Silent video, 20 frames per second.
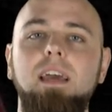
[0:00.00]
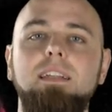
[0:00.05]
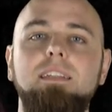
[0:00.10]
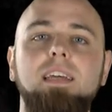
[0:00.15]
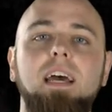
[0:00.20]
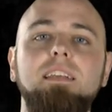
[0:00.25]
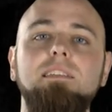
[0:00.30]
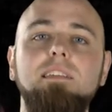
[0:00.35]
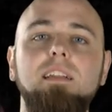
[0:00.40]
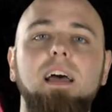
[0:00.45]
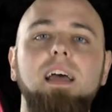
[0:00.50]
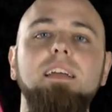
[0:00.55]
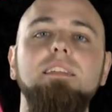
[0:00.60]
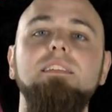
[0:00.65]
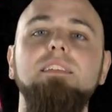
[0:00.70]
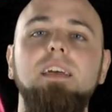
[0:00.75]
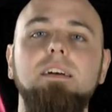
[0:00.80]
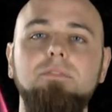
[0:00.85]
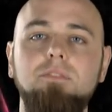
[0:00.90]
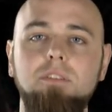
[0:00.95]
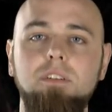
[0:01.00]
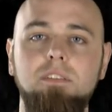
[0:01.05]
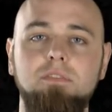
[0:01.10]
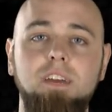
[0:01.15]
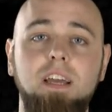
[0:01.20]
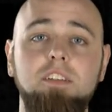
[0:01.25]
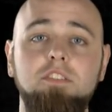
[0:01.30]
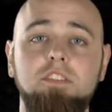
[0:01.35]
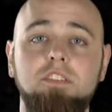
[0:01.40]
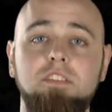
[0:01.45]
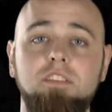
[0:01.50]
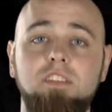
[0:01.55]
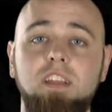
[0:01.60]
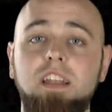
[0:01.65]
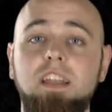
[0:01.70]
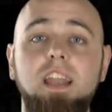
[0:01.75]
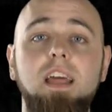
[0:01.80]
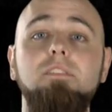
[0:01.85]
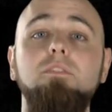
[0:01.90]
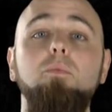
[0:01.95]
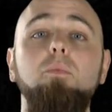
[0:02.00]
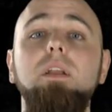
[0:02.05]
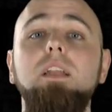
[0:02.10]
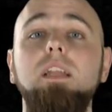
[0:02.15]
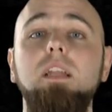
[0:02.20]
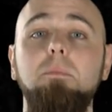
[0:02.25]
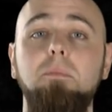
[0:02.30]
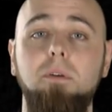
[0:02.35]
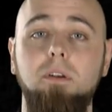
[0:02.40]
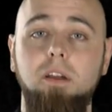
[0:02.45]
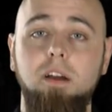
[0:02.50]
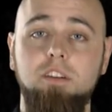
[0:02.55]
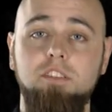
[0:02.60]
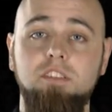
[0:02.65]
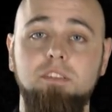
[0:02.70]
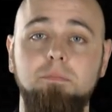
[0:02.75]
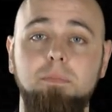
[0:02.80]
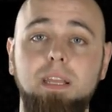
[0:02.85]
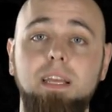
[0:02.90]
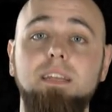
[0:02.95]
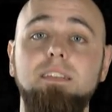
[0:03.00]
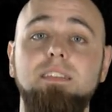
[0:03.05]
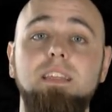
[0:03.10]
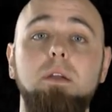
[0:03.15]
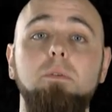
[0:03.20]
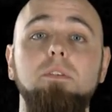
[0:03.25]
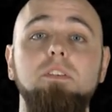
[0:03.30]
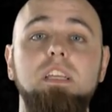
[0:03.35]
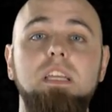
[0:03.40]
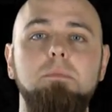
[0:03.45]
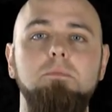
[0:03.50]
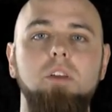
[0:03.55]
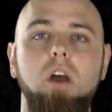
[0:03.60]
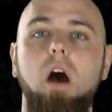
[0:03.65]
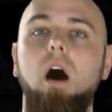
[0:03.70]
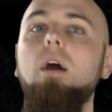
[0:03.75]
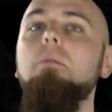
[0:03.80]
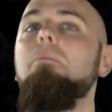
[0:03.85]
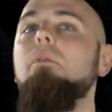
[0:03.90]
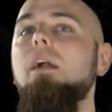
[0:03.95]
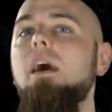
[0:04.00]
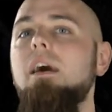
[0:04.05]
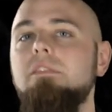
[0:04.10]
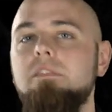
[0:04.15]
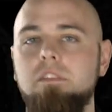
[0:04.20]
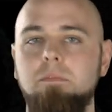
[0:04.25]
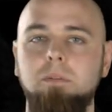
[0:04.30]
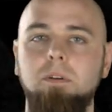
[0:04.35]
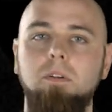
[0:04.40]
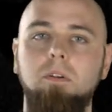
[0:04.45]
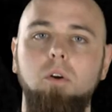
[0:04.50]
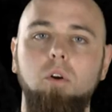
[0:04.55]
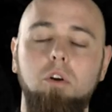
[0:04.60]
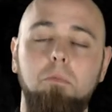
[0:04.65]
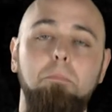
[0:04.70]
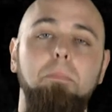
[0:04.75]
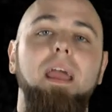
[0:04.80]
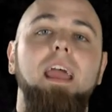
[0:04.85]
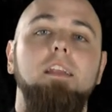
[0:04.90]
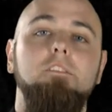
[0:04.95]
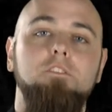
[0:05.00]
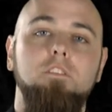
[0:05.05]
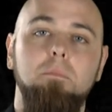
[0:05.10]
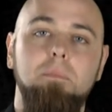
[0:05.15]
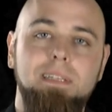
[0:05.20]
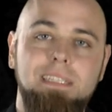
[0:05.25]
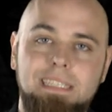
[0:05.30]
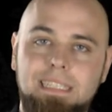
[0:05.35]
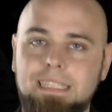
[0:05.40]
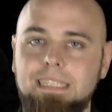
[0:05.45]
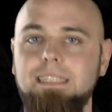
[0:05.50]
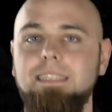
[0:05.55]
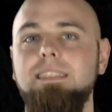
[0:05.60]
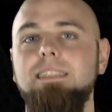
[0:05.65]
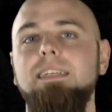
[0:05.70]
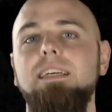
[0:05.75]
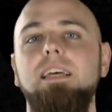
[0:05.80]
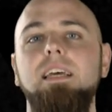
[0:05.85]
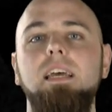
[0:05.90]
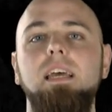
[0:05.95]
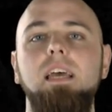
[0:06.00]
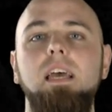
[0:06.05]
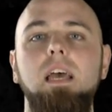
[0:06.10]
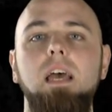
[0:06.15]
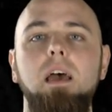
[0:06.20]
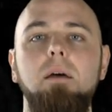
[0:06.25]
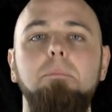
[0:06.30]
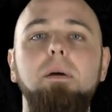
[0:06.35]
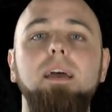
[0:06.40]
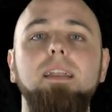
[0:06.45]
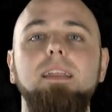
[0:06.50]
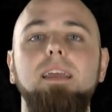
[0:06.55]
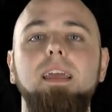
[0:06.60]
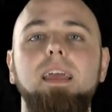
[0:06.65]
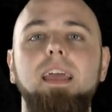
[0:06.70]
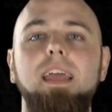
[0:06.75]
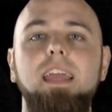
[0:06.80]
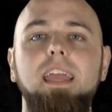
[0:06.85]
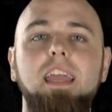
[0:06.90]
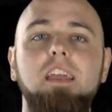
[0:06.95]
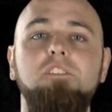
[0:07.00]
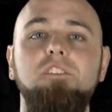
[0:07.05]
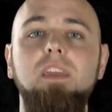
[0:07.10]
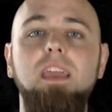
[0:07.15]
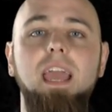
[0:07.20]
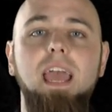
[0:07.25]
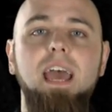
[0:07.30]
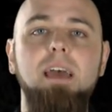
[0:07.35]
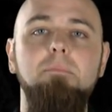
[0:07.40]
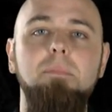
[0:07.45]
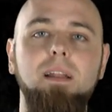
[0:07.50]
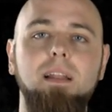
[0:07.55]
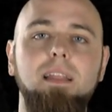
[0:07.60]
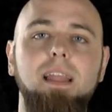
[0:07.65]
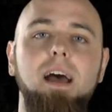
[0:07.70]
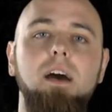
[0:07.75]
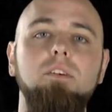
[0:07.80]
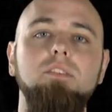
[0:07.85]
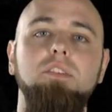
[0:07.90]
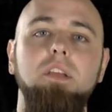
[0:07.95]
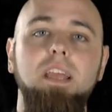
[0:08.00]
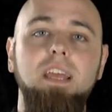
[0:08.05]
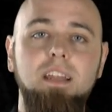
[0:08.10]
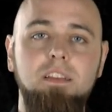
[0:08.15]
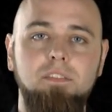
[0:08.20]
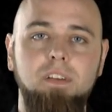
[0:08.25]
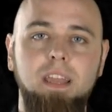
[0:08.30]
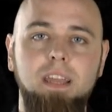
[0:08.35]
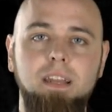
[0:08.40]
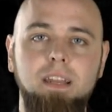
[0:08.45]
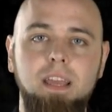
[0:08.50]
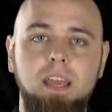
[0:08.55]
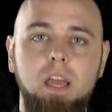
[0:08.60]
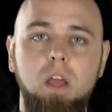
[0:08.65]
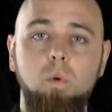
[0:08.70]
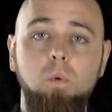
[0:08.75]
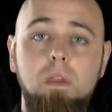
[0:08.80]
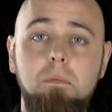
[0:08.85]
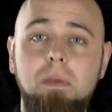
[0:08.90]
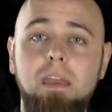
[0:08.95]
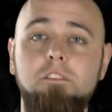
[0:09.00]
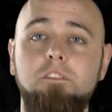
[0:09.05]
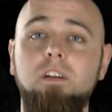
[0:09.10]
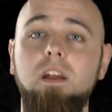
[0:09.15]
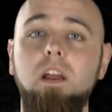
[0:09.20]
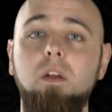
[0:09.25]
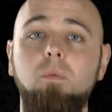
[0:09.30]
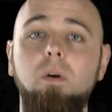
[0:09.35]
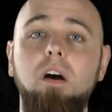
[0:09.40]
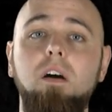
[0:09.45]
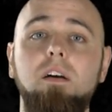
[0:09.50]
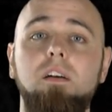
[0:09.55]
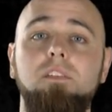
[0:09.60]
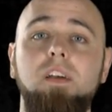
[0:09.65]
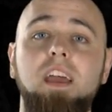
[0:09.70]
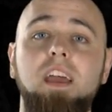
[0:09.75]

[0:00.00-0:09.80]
Tesla had several inventions that never went into production because they were deemed unprofitable or bad for business. But if he had been allowed to innovate, we may very well have